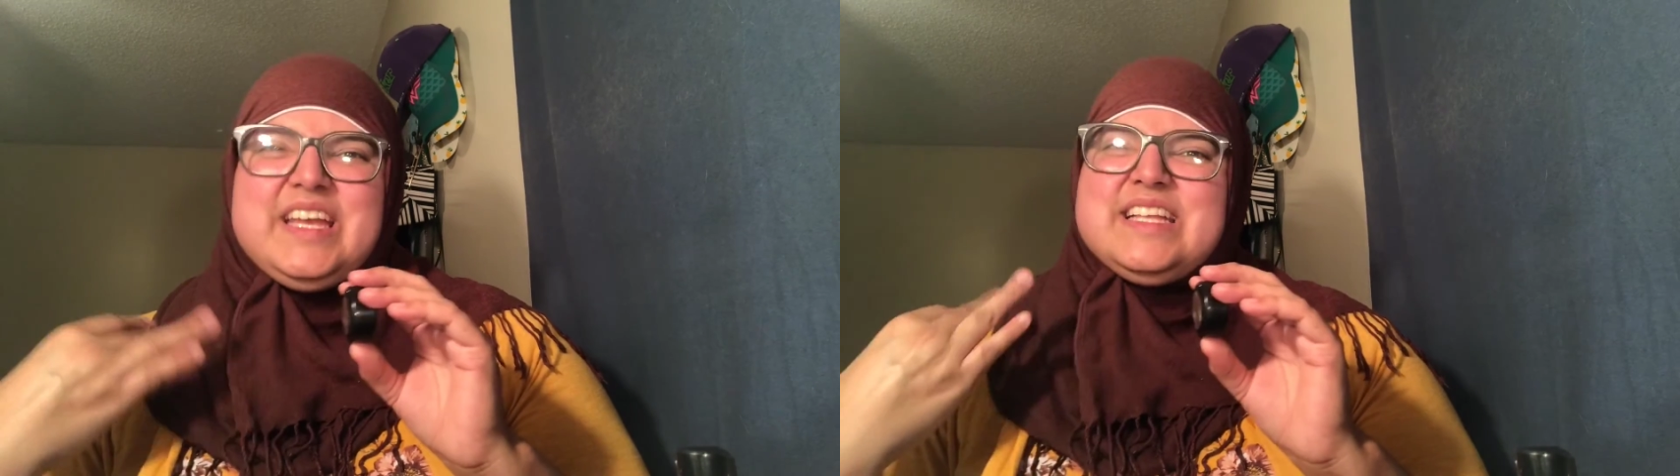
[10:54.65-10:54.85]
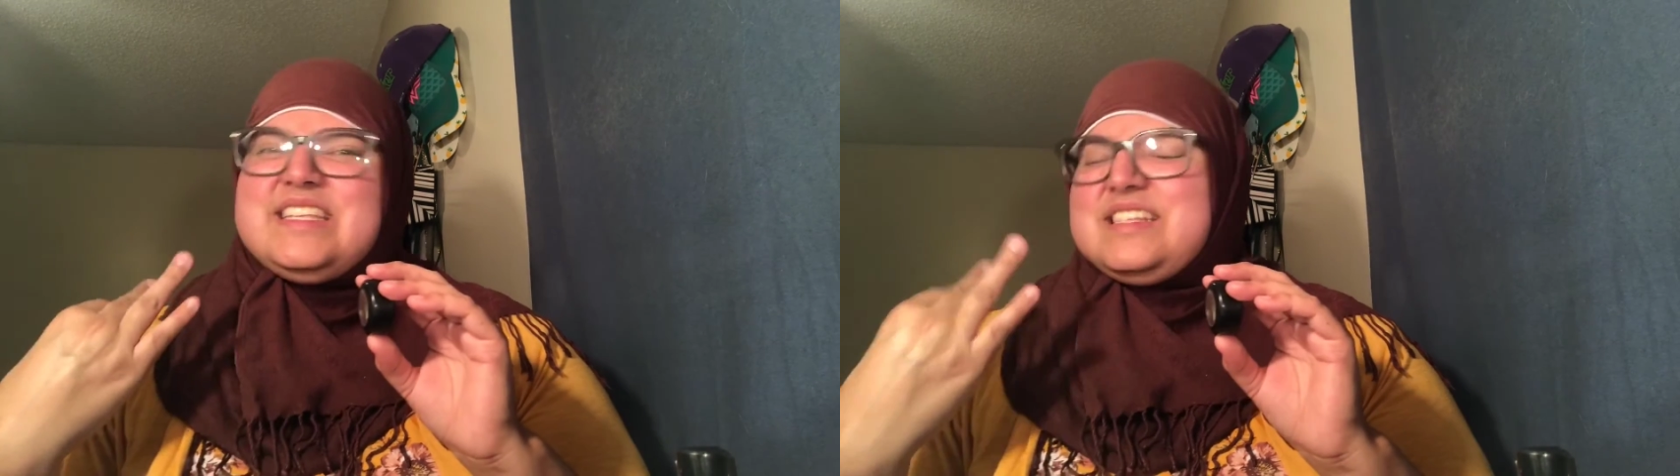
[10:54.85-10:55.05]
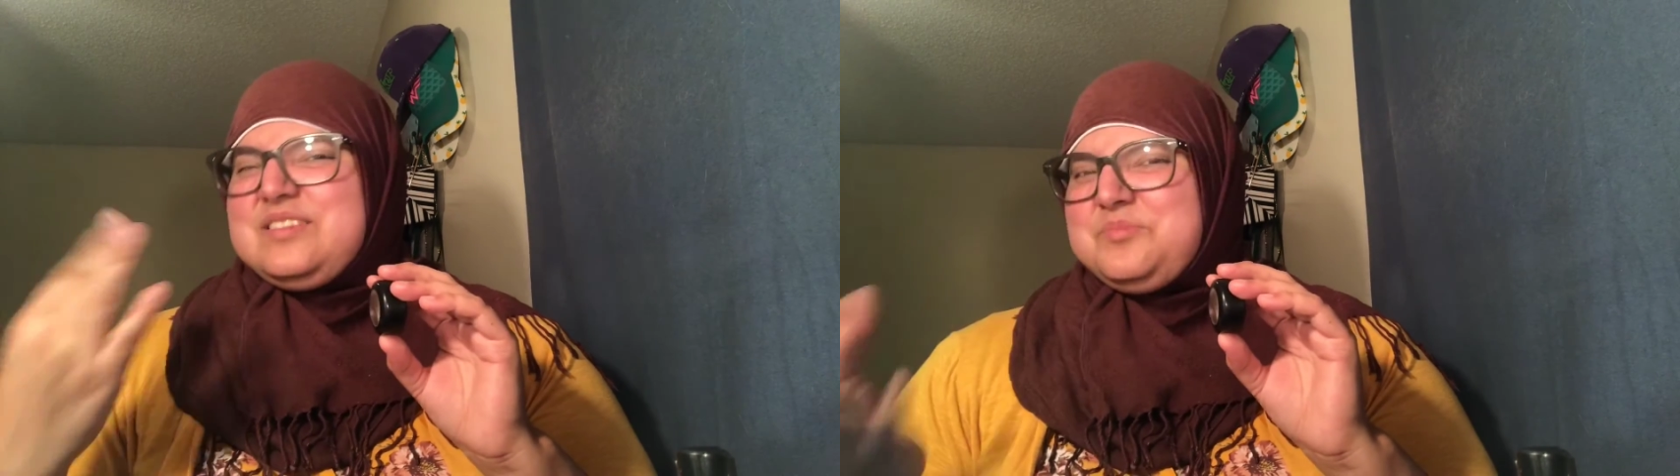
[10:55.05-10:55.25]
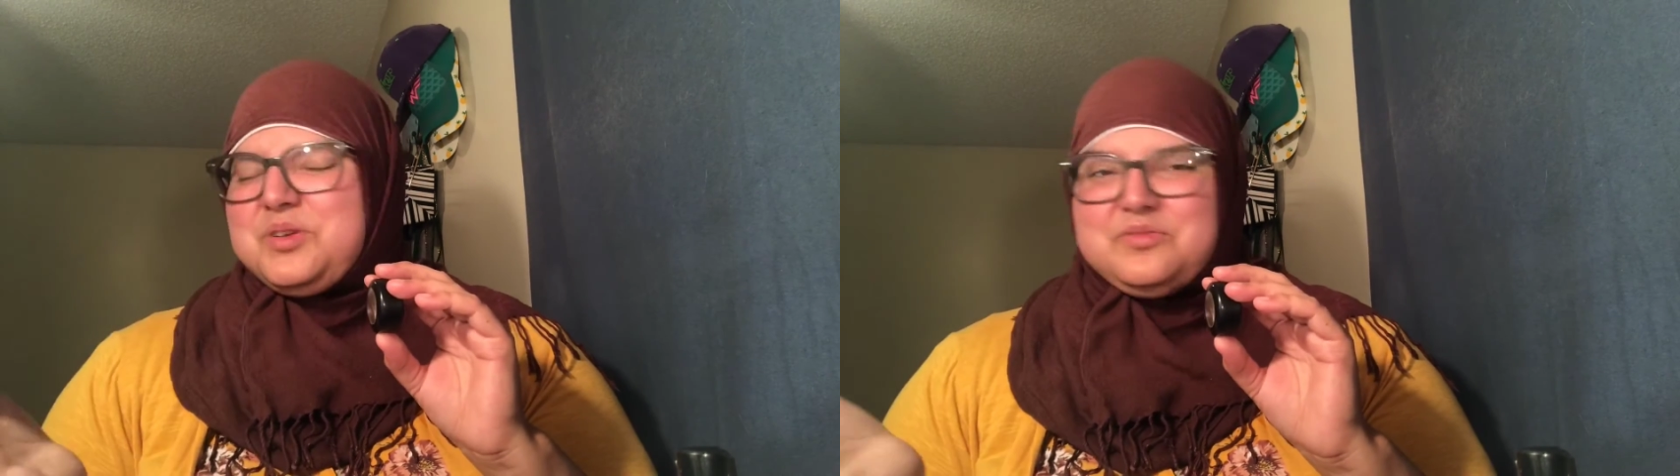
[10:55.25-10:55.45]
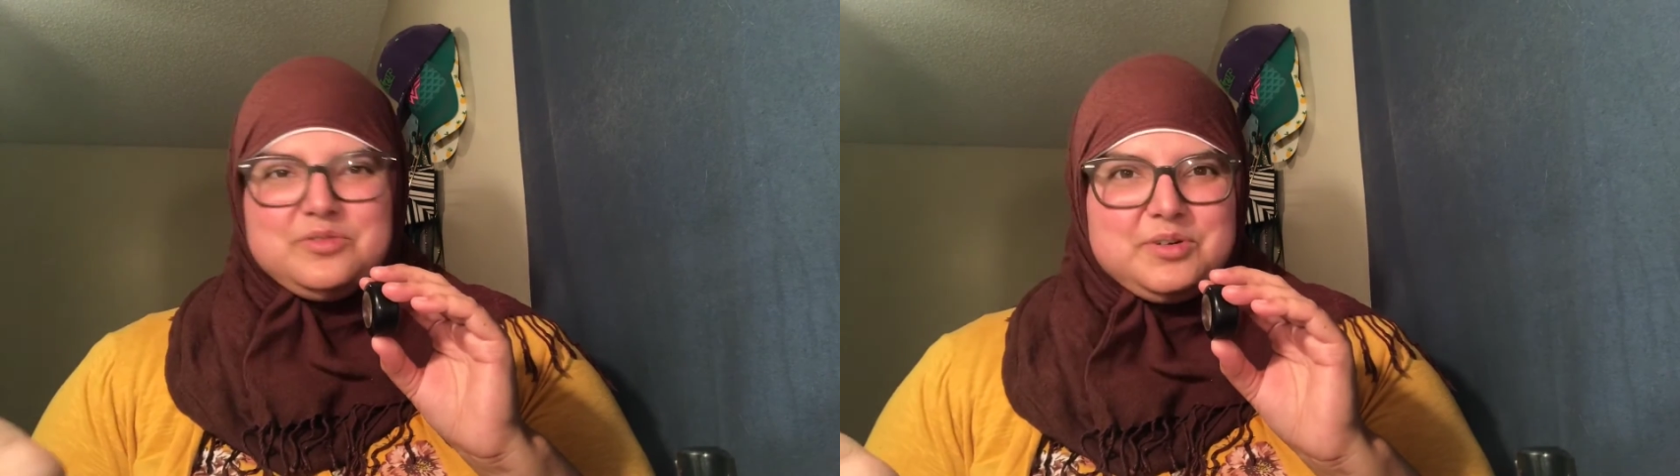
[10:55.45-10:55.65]
It doesn't
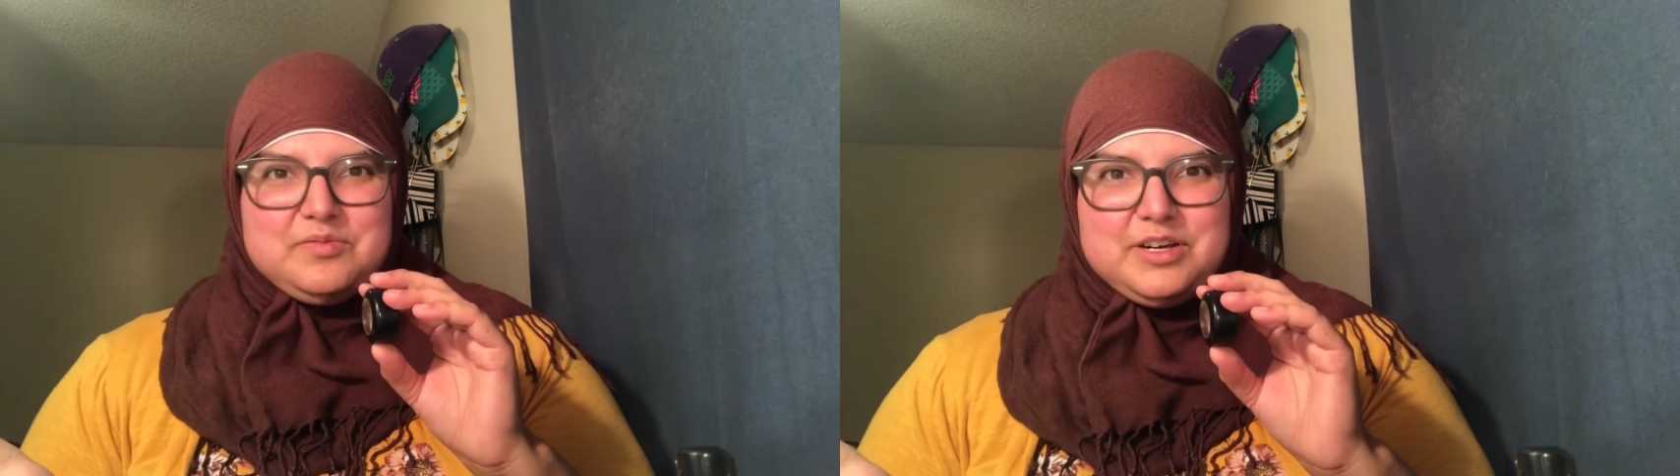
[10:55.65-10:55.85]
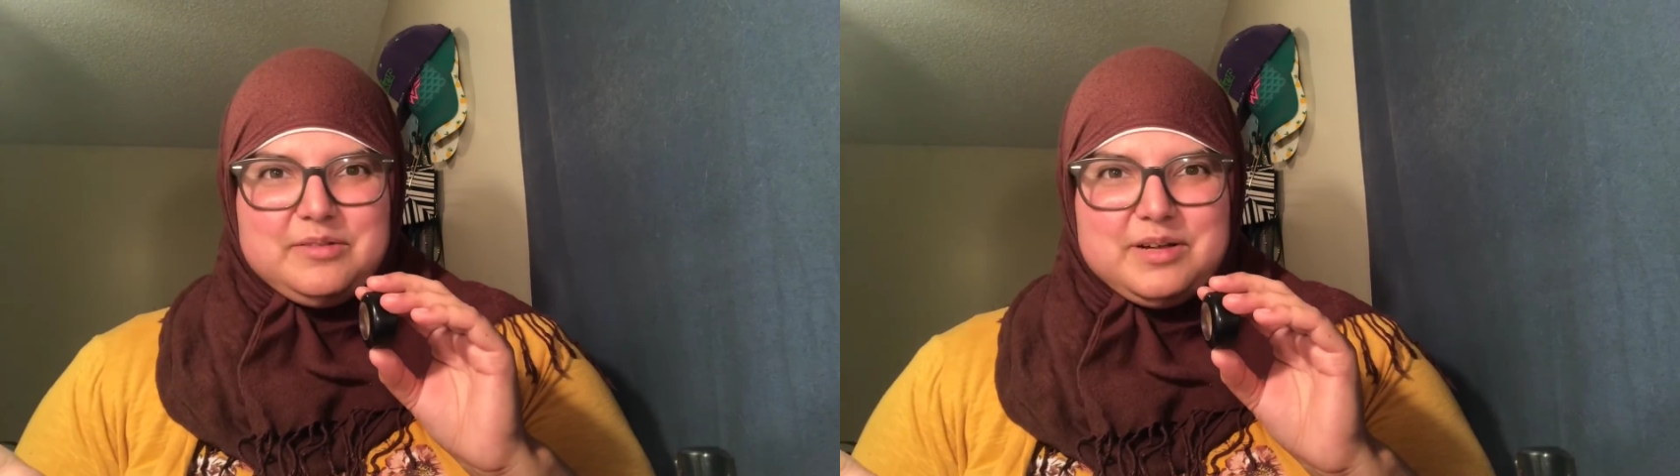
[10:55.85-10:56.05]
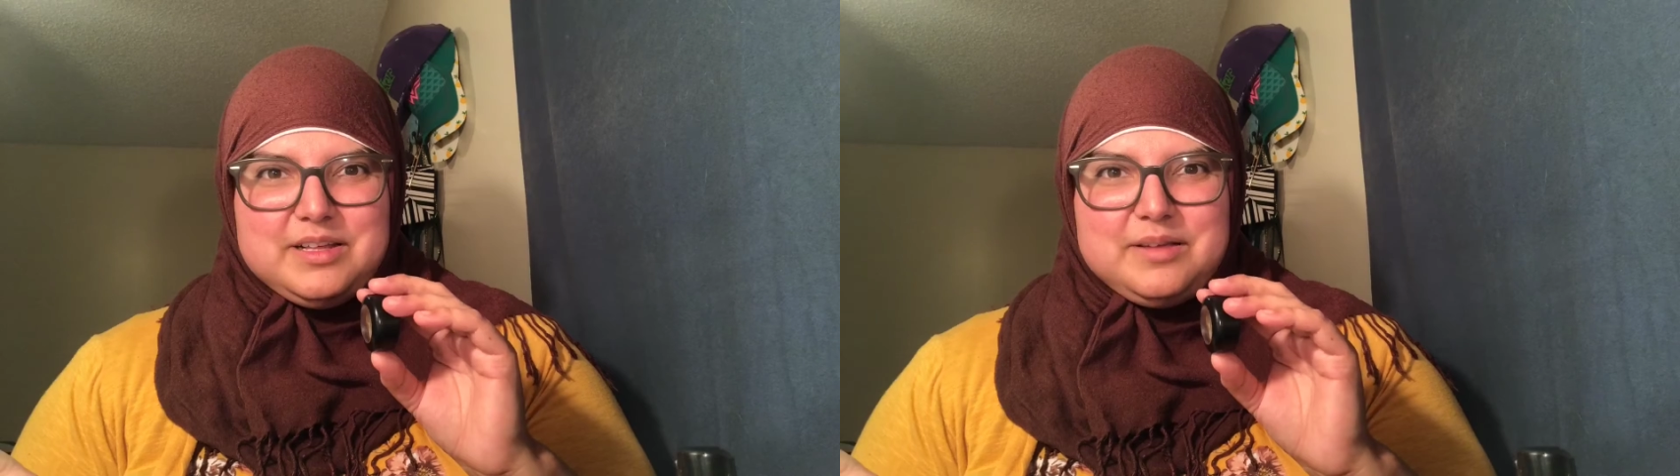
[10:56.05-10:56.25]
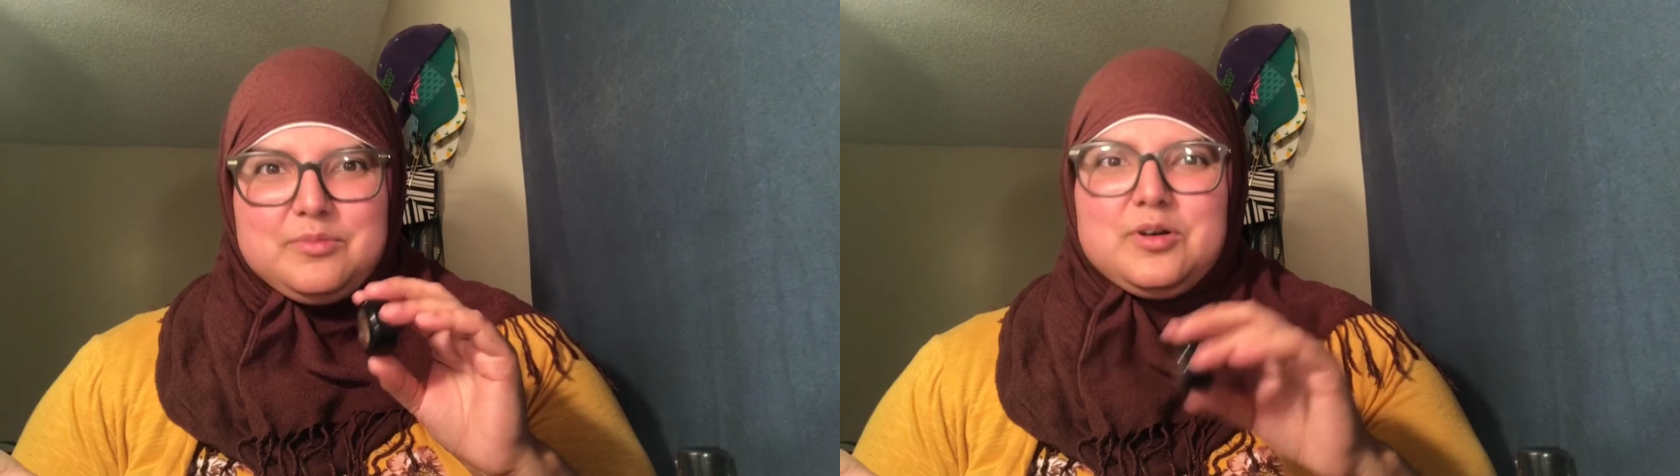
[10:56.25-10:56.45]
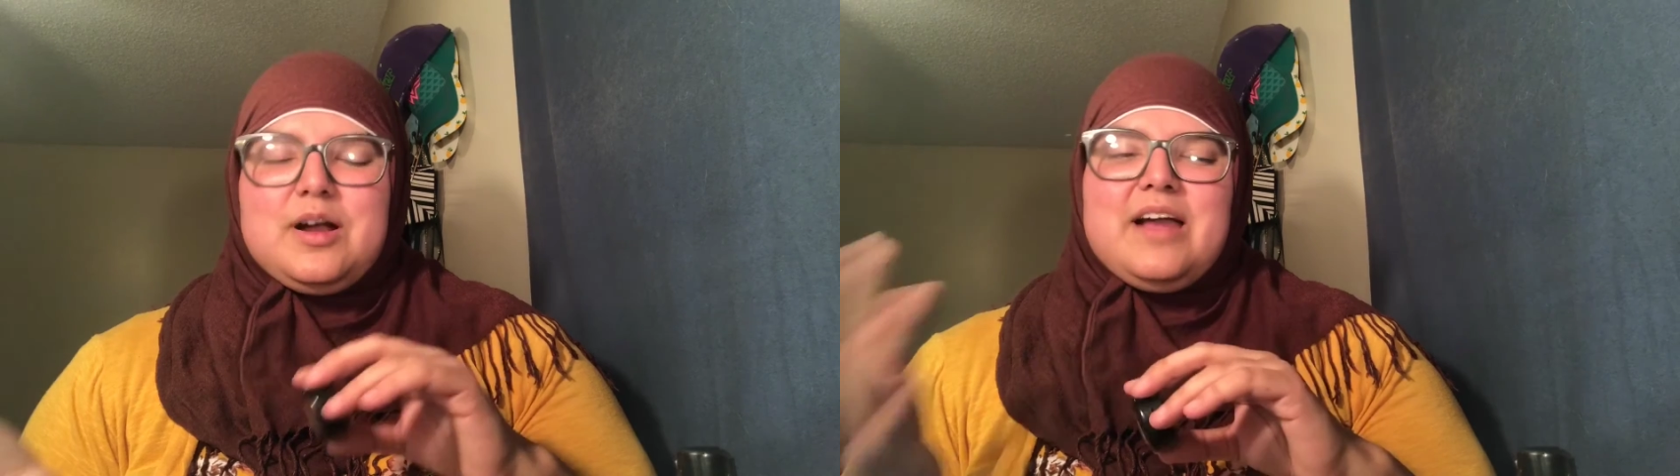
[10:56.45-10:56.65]
perform very well anymore.